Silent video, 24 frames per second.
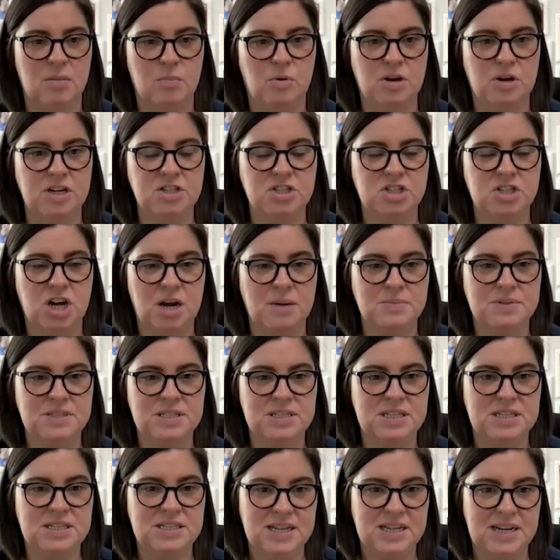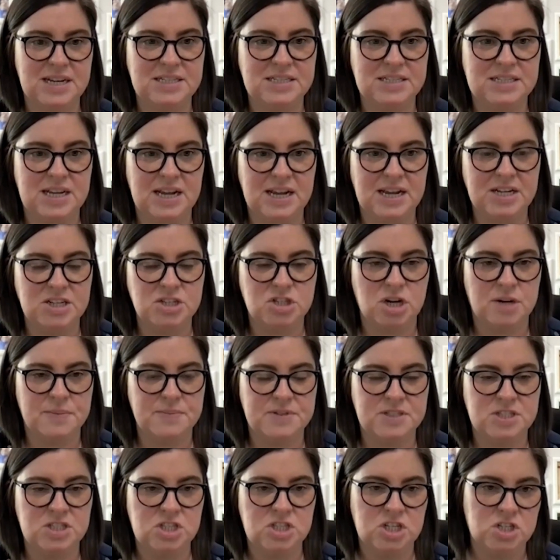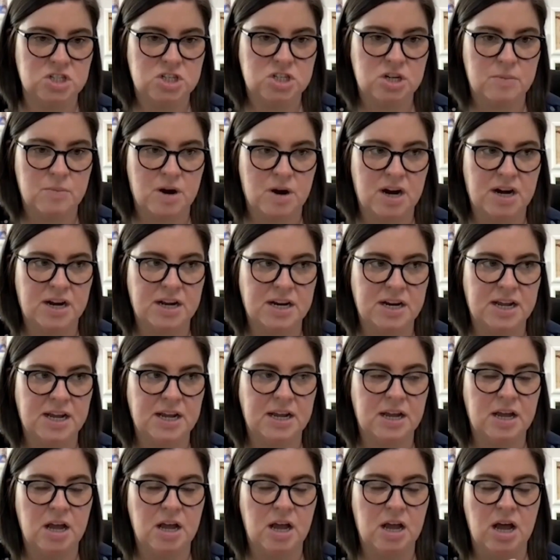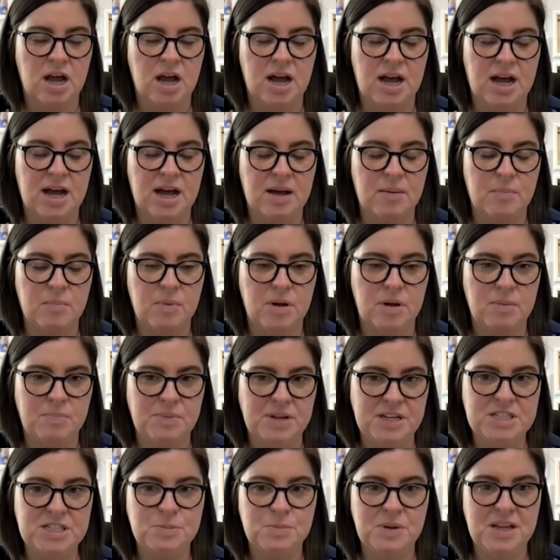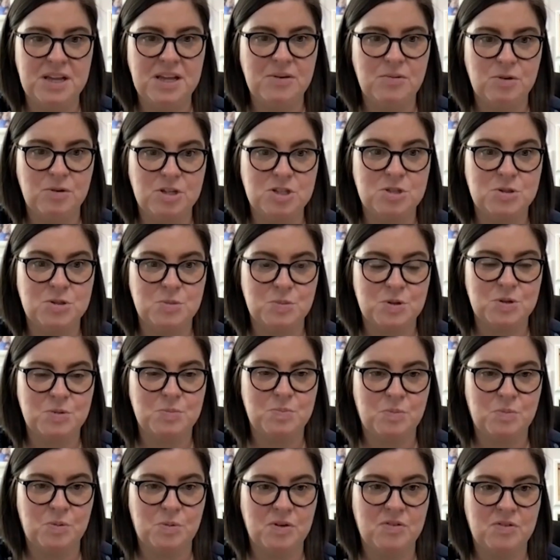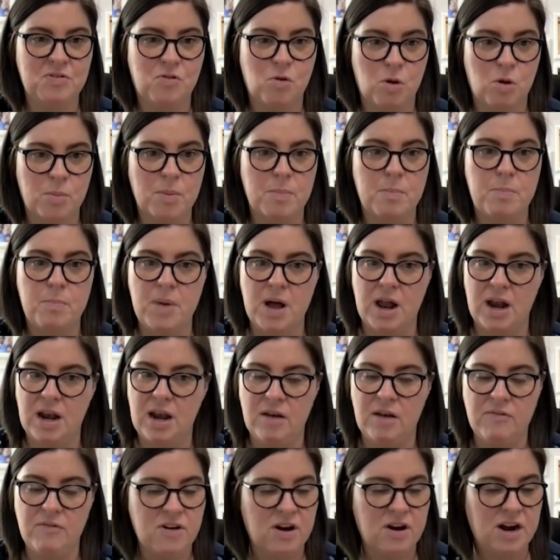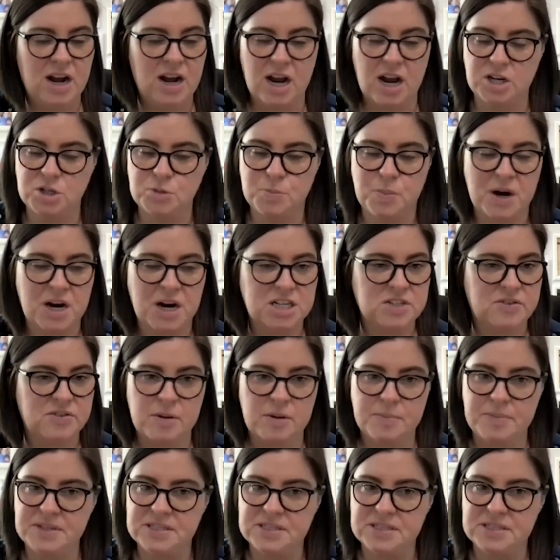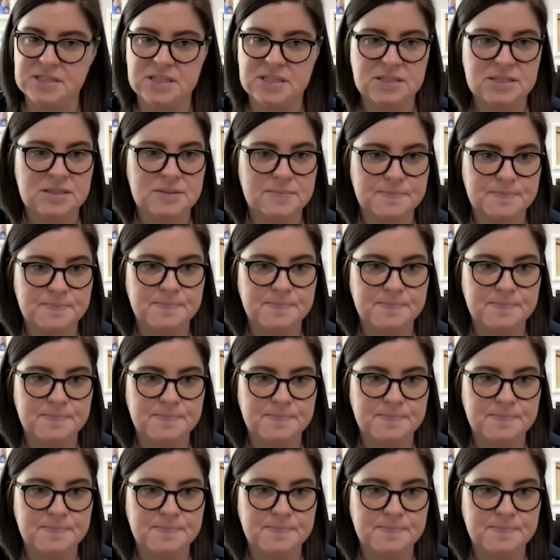But in terms of the day-to-day, in terms of digital marketing, B2B would form a very large part of our business.